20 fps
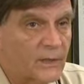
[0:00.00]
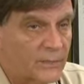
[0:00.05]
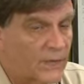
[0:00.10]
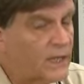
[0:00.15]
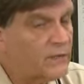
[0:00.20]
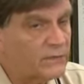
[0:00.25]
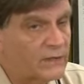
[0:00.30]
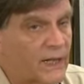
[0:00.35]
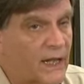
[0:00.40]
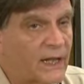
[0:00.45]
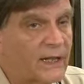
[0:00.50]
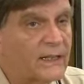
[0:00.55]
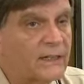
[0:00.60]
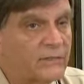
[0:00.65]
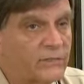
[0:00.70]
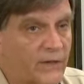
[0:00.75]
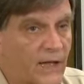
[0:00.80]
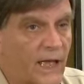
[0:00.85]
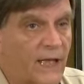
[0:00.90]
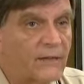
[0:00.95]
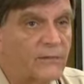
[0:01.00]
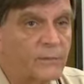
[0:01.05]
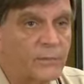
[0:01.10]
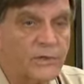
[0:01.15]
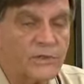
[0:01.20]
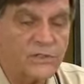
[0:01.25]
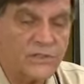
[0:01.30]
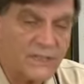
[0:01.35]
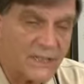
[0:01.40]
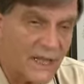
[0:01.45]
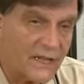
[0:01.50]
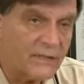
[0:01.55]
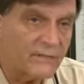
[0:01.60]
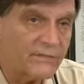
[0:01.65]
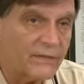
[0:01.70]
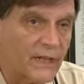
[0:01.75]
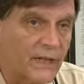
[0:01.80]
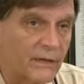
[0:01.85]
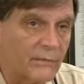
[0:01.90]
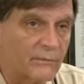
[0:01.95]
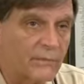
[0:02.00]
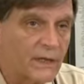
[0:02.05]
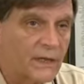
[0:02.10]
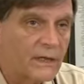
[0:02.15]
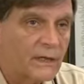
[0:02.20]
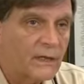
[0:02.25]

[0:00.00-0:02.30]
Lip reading: About 95% of them